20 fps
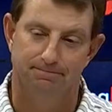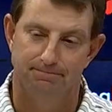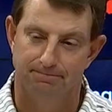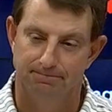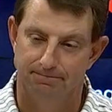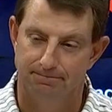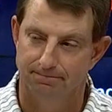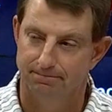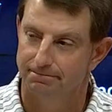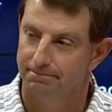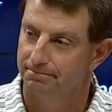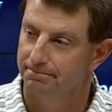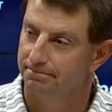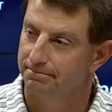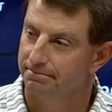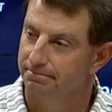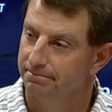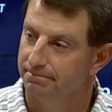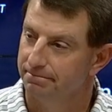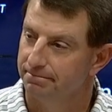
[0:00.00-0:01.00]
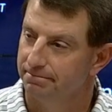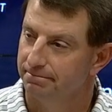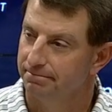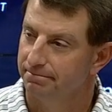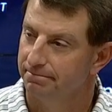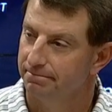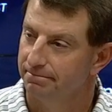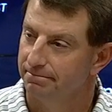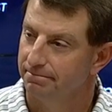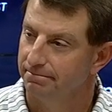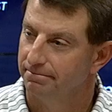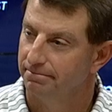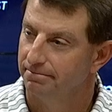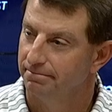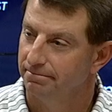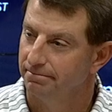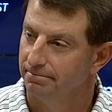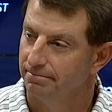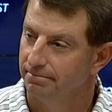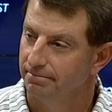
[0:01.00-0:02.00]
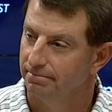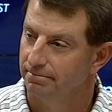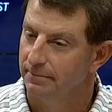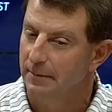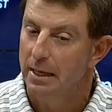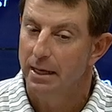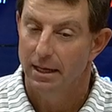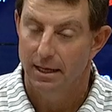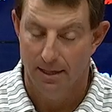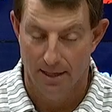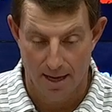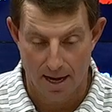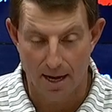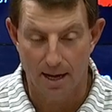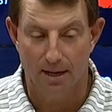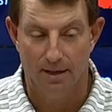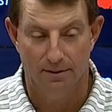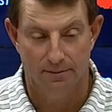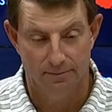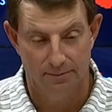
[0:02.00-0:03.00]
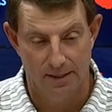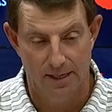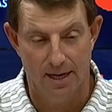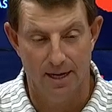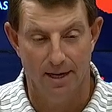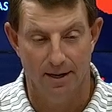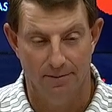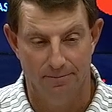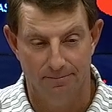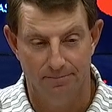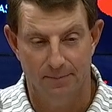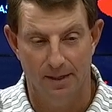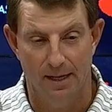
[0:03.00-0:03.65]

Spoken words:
And he's having a good season by any measure. Yeah, yeah.